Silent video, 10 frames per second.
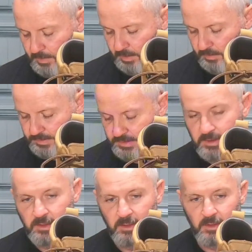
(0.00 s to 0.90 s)
you'll see
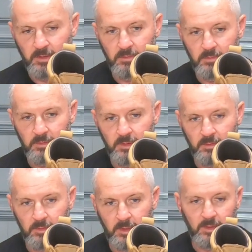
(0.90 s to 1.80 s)
that you know,
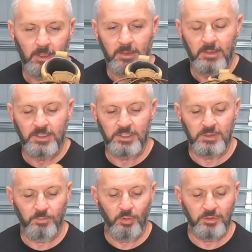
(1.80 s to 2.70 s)
I think it's
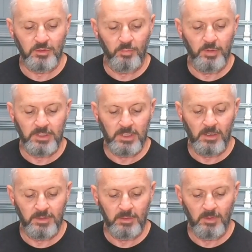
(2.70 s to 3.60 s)
just personal opinion. I
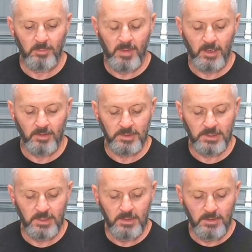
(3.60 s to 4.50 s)
don't think it really matters.
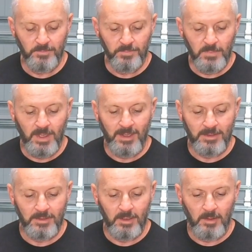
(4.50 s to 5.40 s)

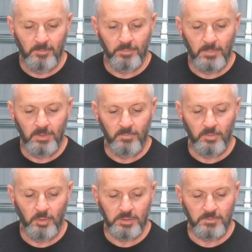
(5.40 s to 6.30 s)
And
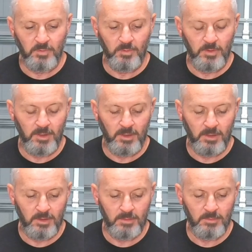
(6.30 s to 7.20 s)
for those of you that
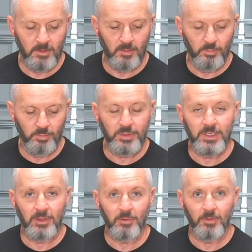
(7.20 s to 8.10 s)
are
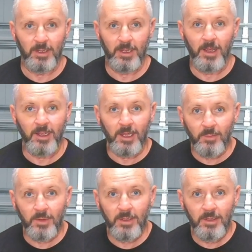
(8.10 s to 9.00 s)
particular like I
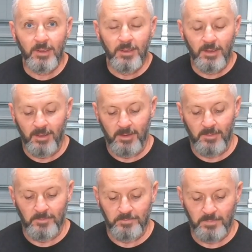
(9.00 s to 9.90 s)
am,
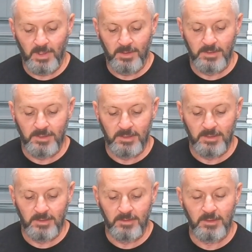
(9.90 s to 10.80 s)

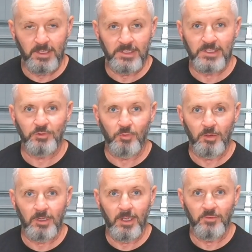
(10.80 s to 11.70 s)
the laces are
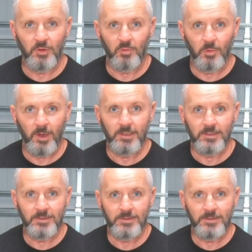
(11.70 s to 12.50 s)
all left over right.